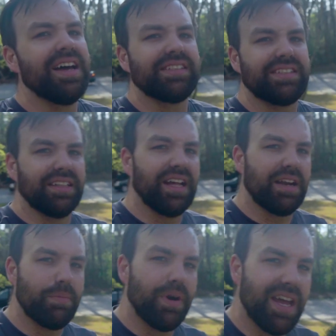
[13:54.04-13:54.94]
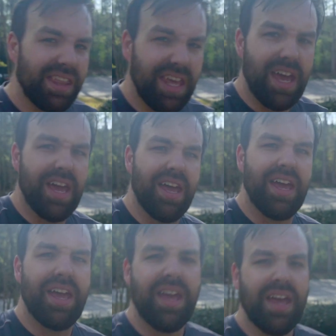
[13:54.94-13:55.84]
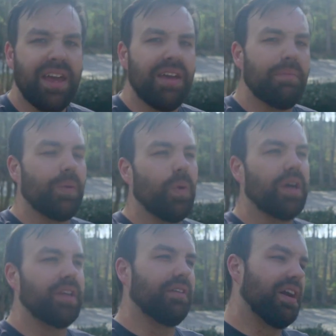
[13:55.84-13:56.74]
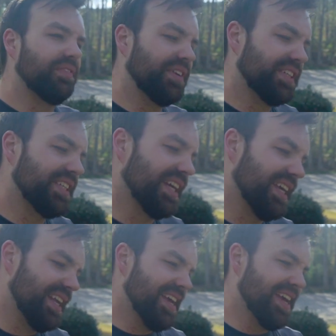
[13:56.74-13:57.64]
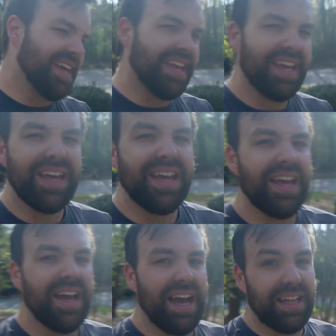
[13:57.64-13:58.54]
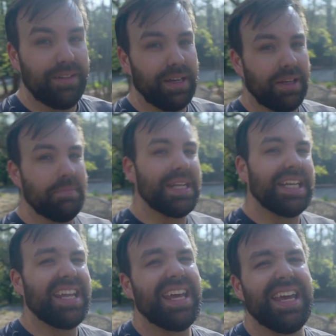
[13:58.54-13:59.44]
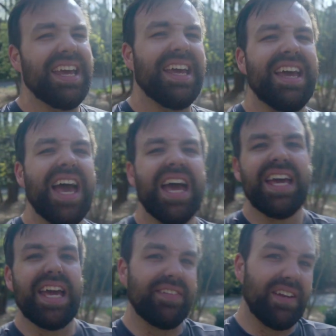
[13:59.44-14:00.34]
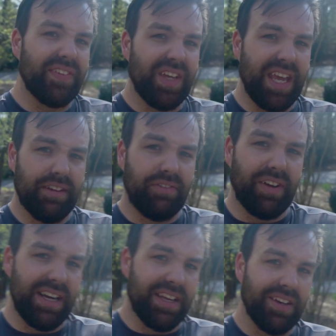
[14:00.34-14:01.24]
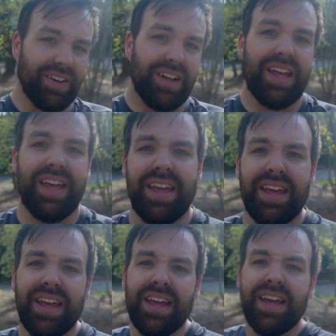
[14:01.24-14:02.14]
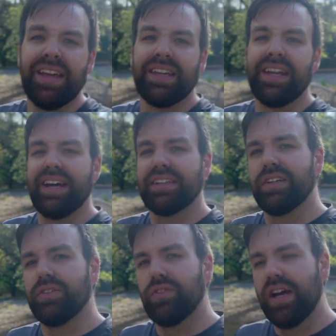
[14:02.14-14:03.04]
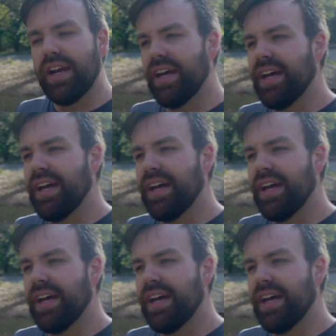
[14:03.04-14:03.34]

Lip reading: Still out of breath. Been walking around for a second. Highly recommend it. Even if you can't find a hill, get out there and run.